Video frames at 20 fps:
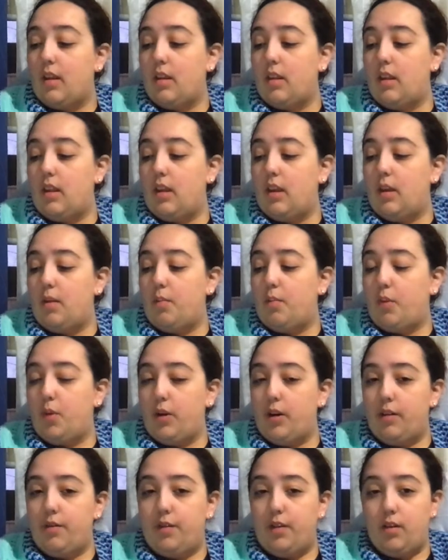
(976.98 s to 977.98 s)
The
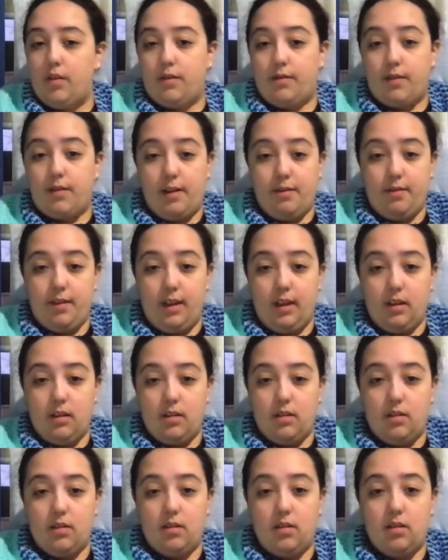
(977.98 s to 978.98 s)
point of view of Rafi,
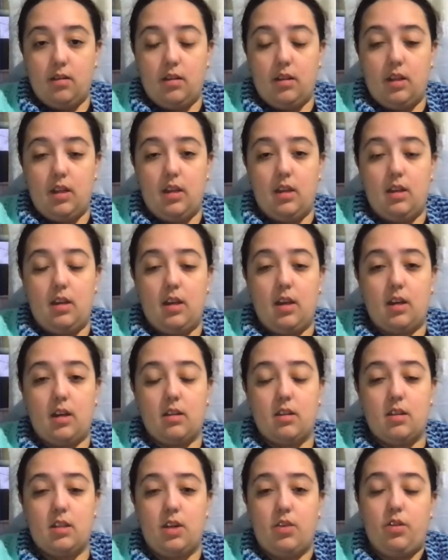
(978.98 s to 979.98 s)
the young
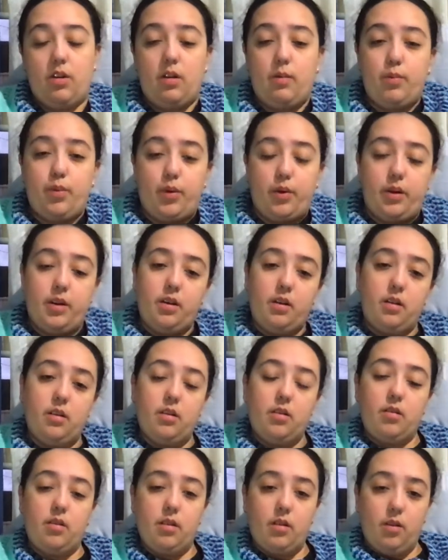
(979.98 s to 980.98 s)
Syrian boy,
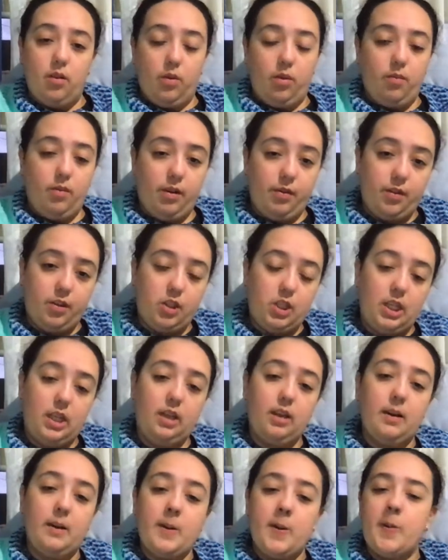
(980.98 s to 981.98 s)

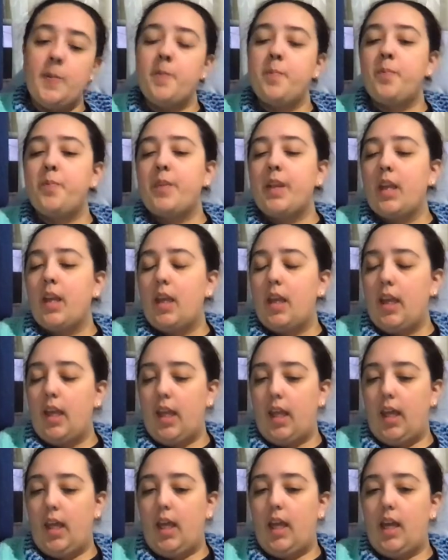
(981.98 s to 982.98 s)
refugee,
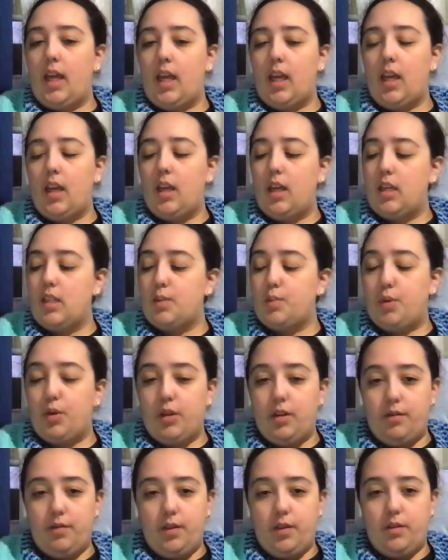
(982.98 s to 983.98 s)
his
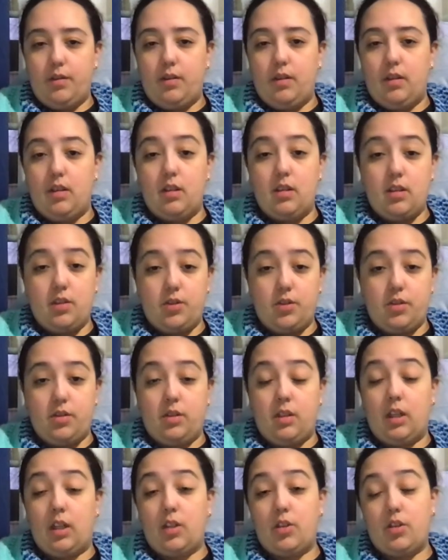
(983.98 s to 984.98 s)
point of view is
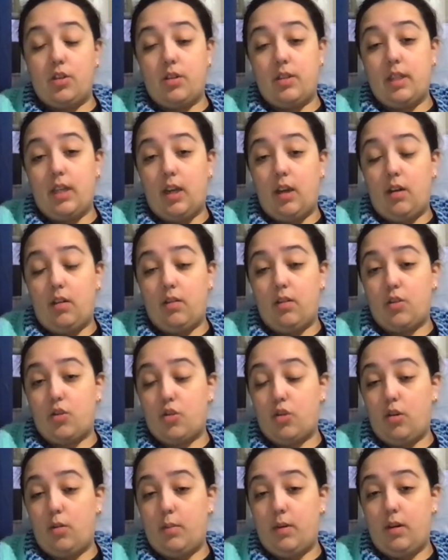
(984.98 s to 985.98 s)
interesting. It shows how the
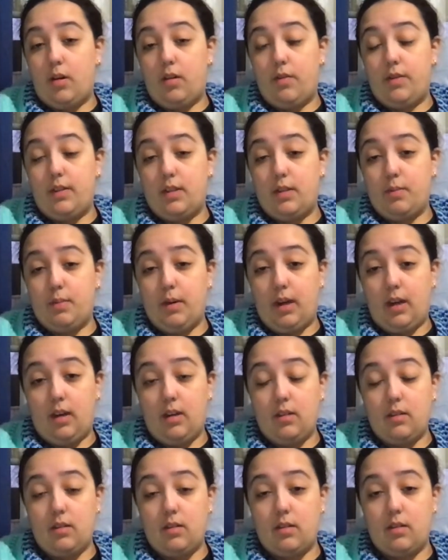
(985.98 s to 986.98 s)
trauma of his
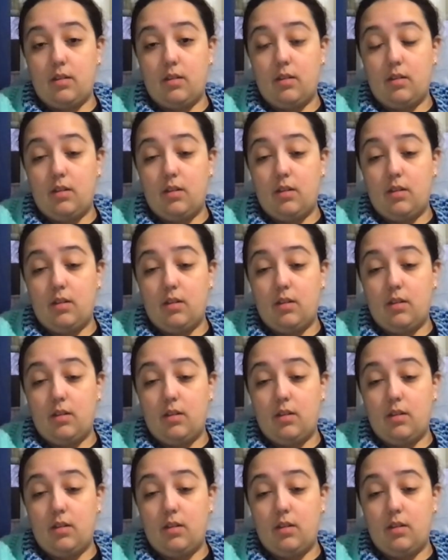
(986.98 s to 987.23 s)
past,